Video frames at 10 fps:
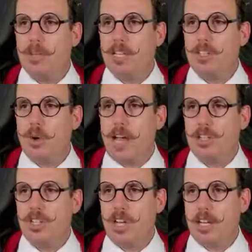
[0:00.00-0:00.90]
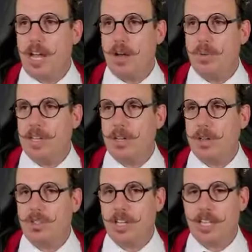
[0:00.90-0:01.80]
let's go actually check it out. We can
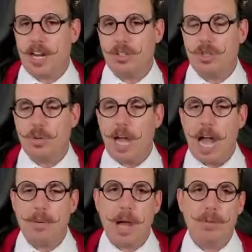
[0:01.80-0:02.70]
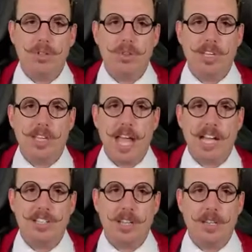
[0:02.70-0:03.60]
all check that out too. I was using
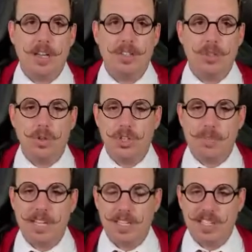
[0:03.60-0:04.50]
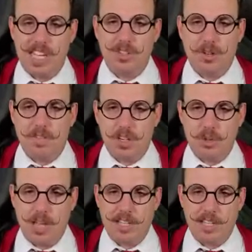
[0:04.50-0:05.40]
Axie Zone just because it's easier to
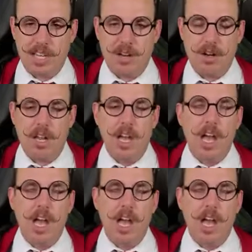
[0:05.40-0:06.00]
visualize it here.